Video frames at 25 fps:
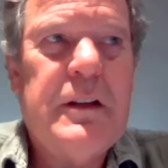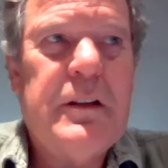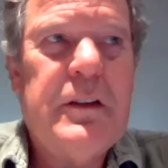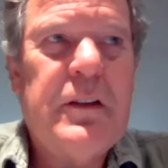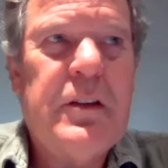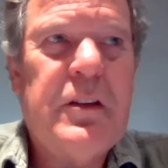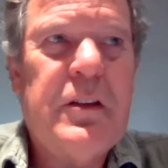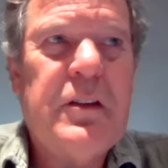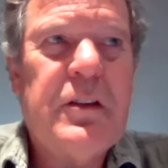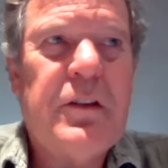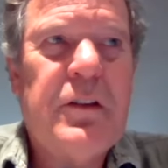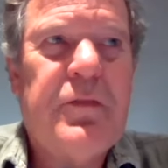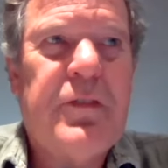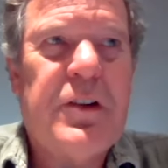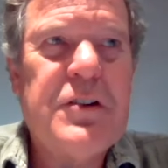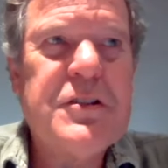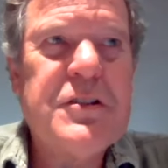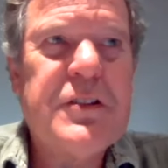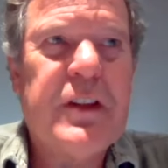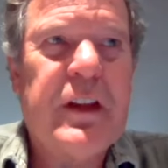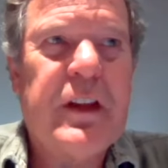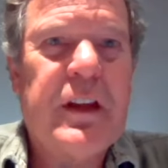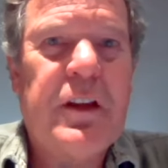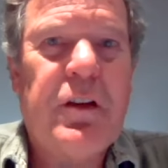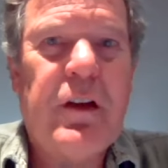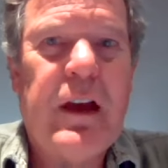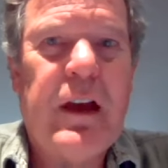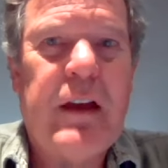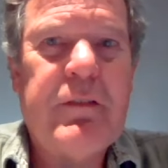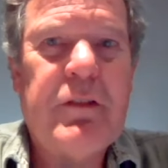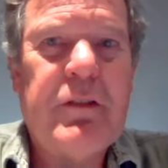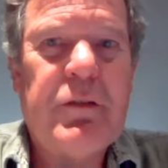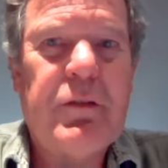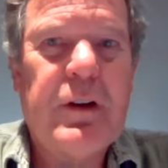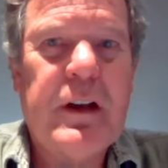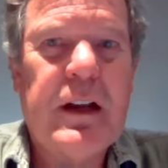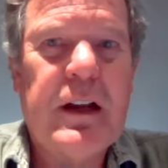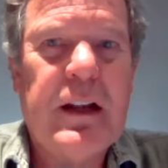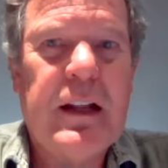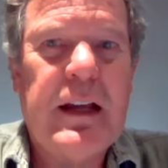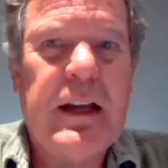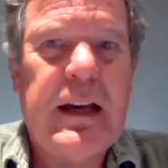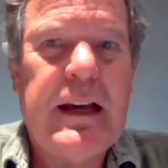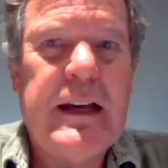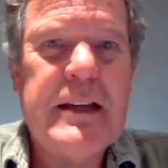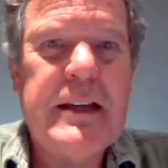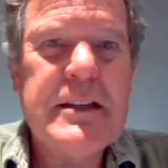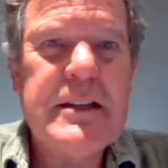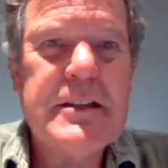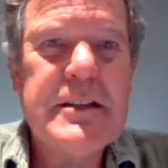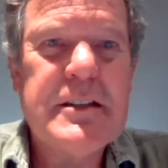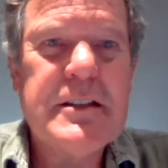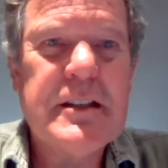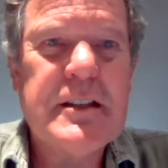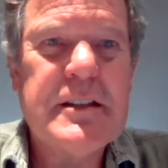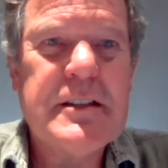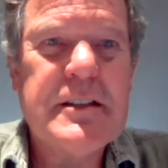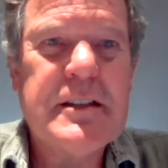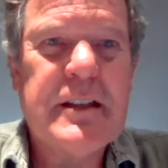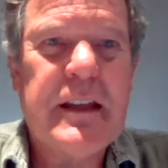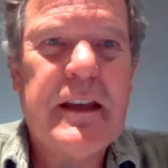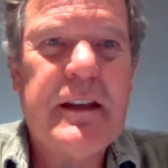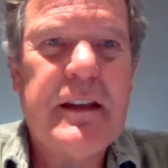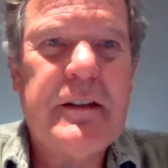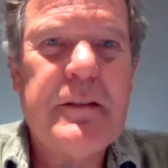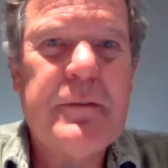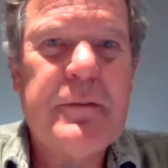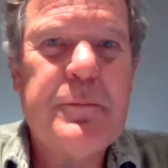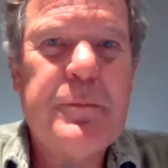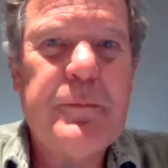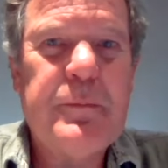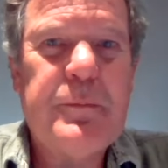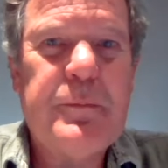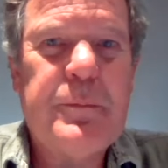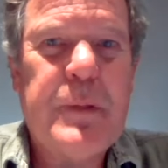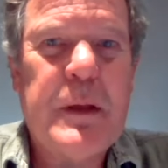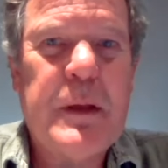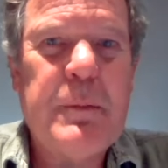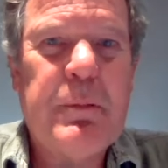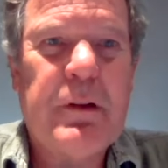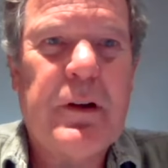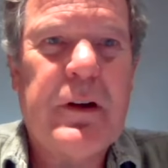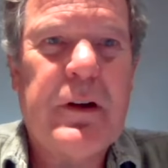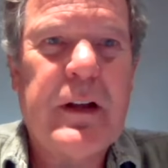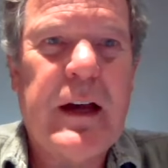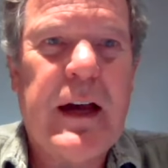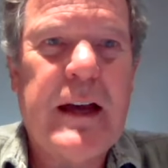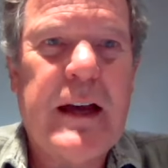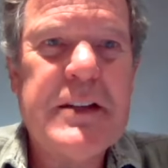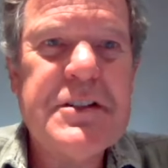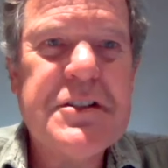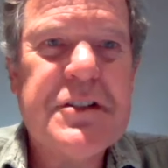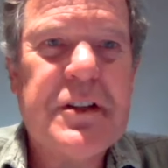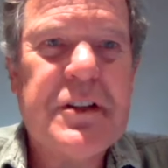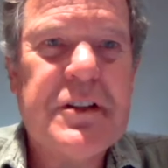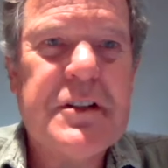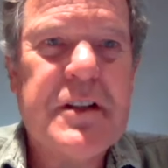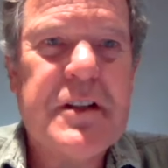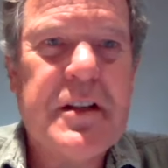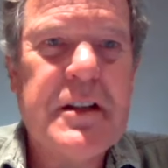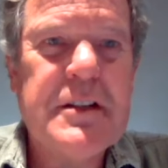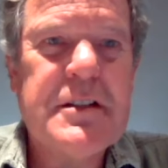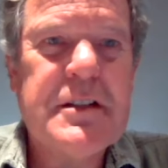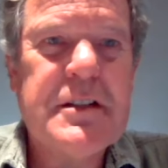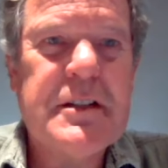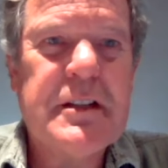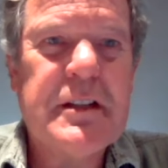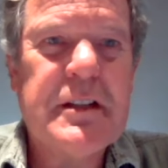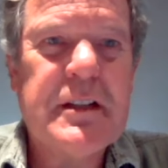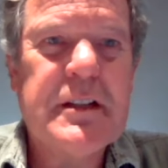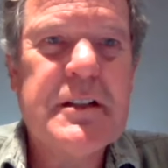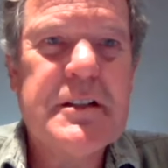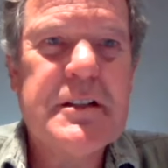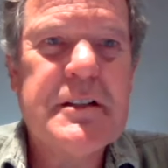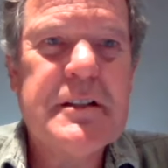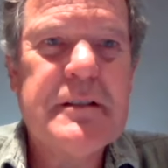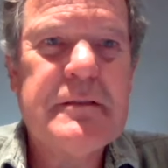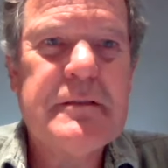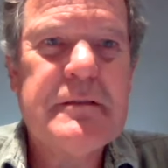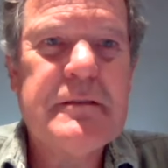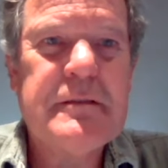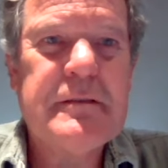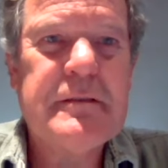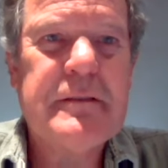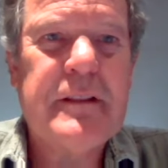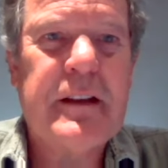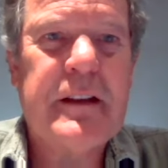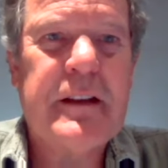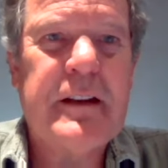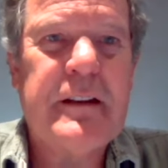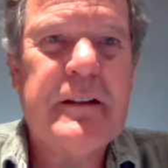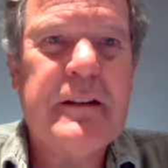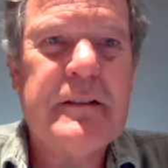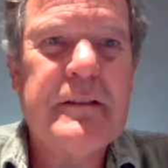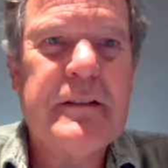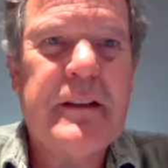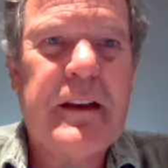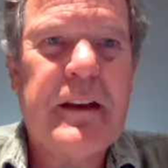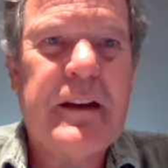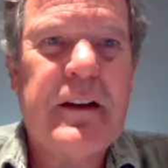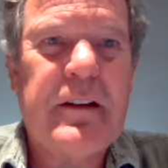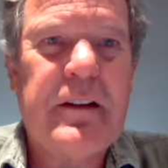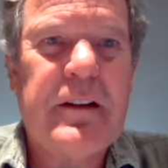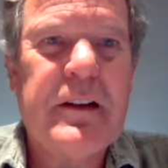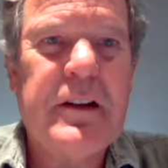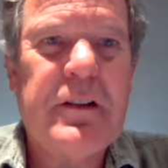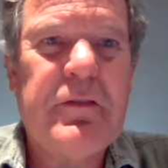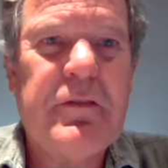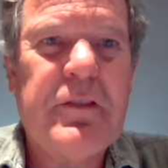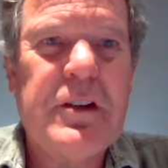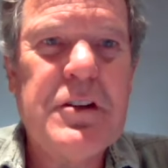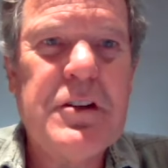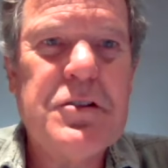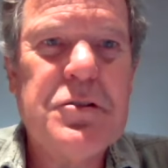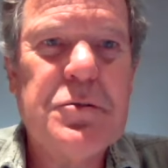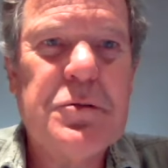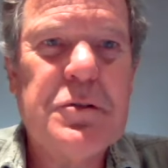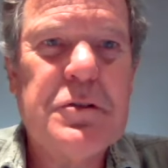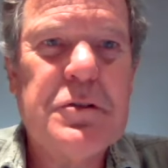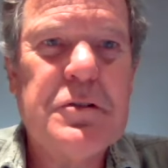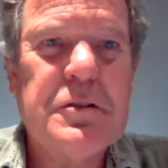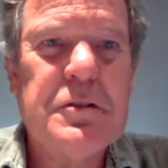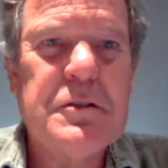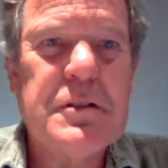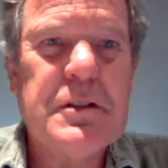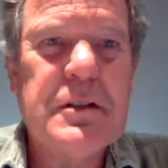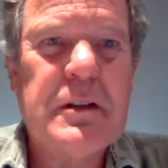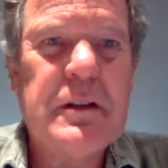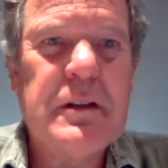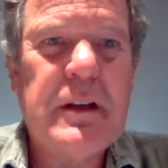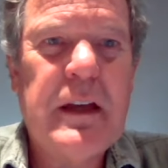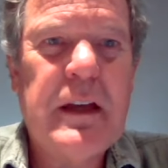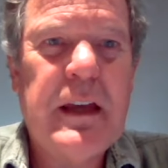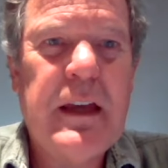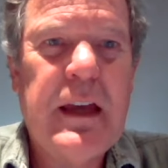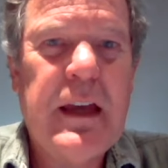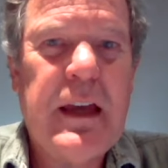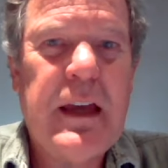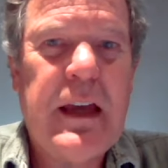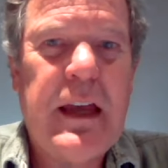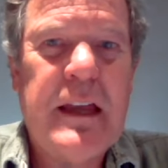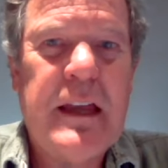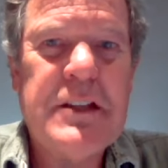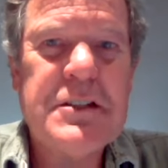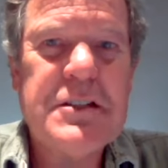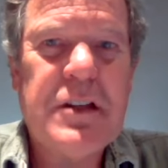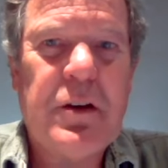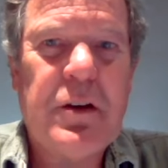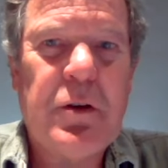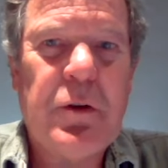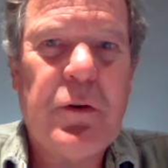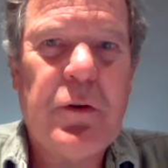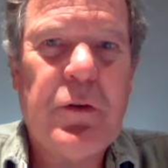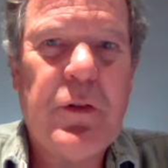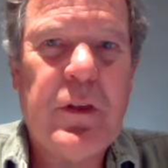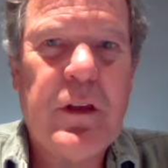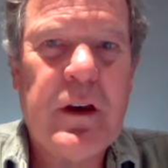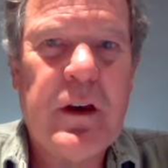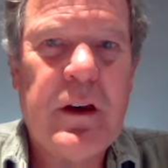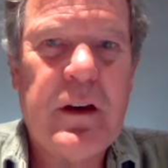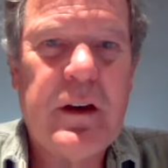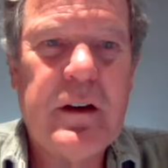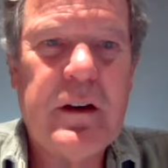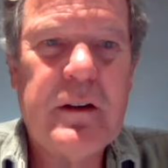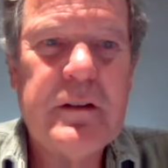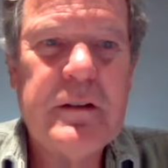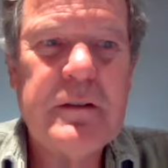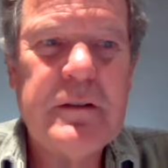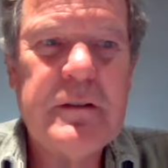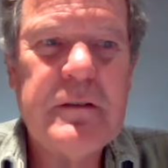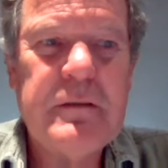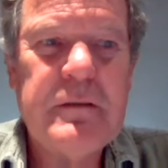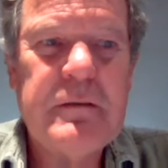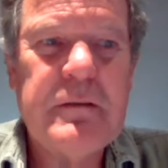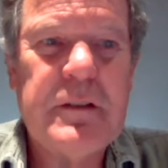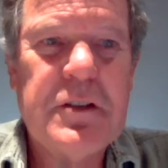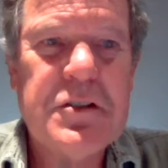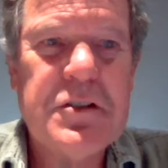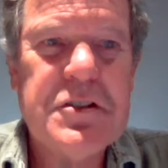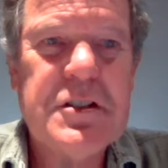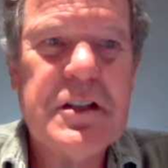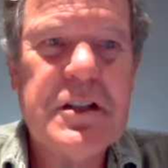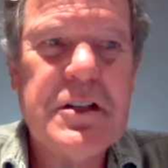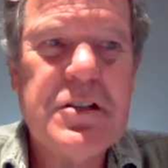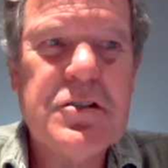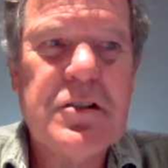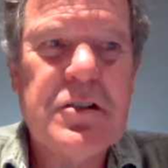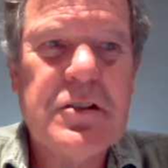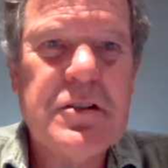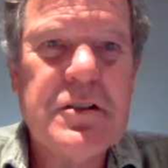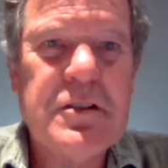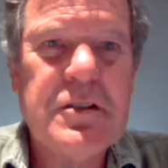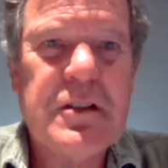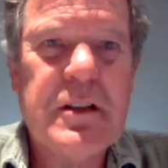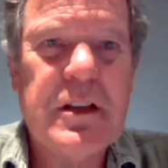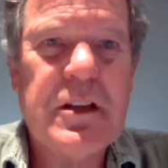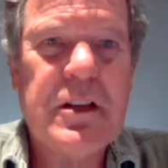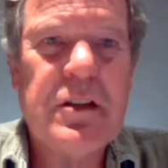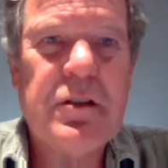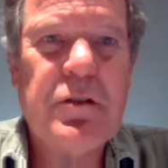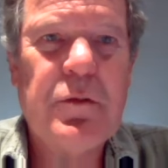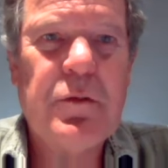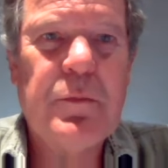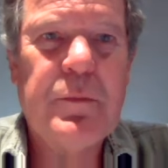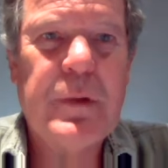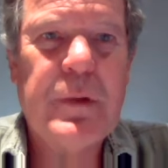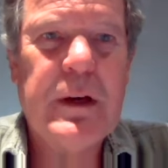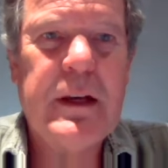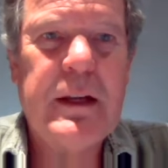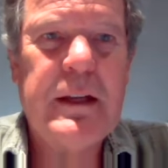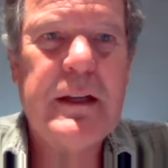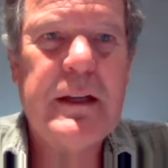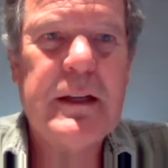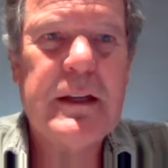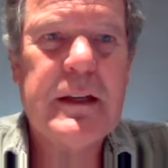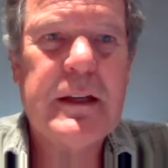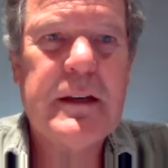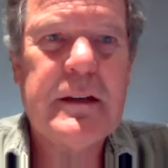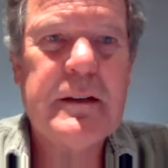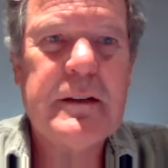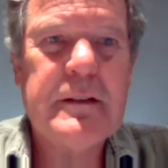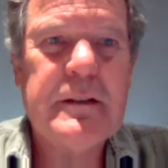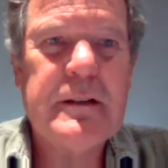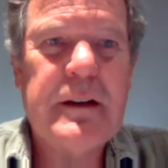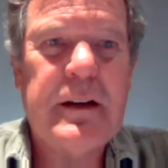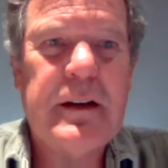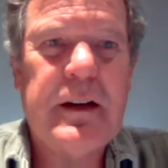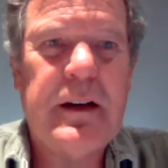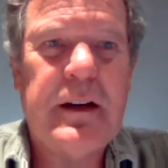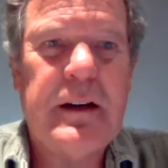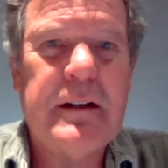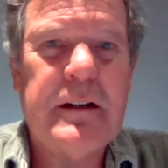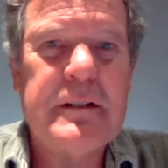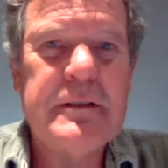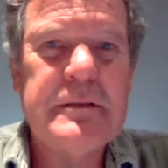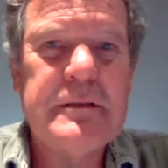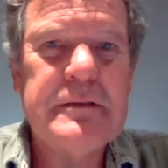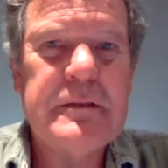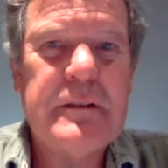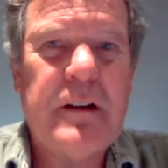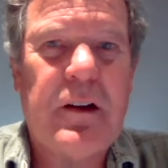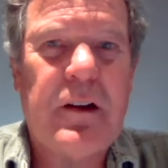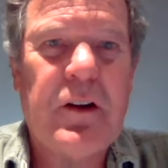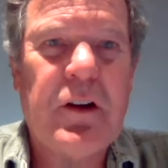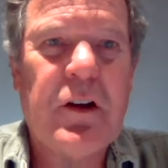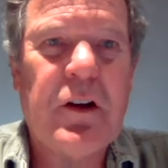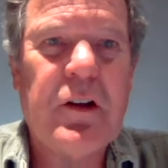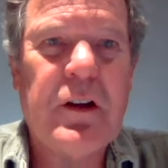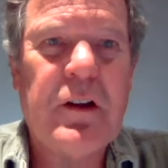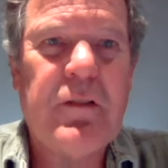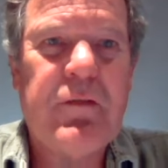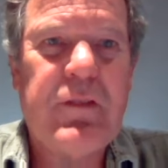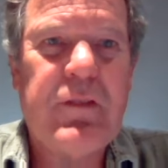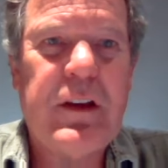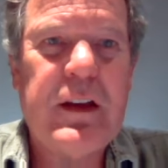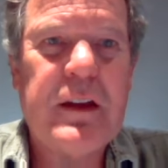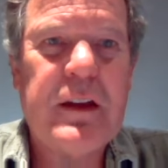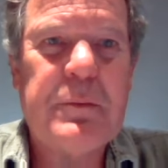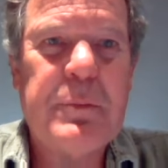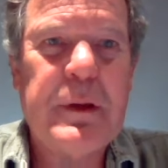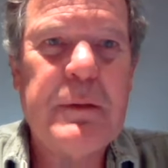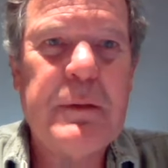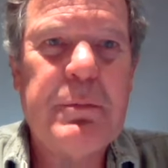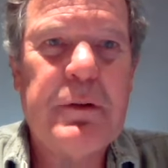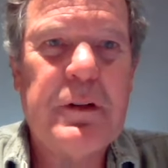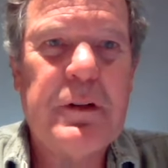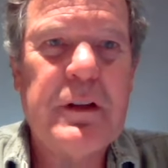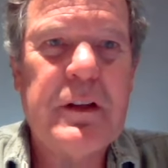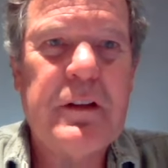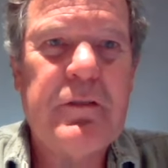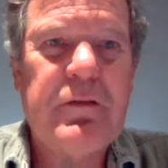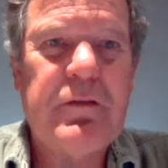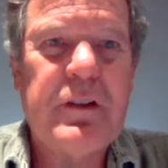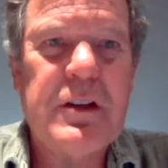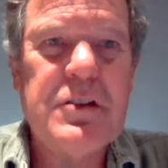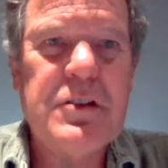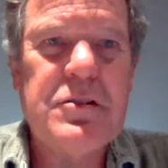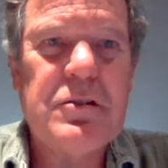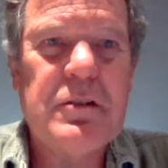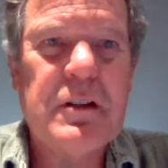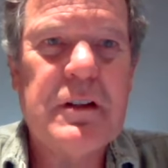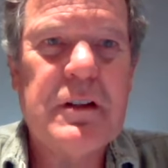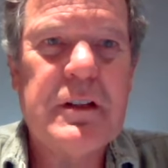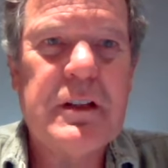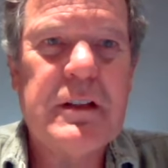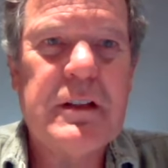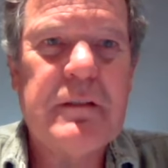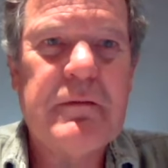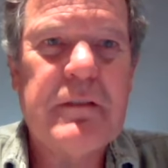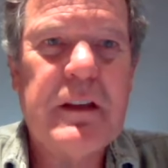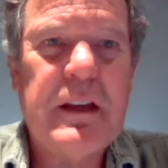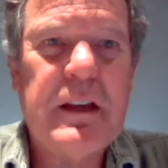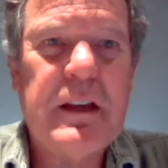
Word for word: the, the first thing you have to realize is that people are not statistics, they are, they are individuals. And so, the decisions that you make uh, are going to affect people individually.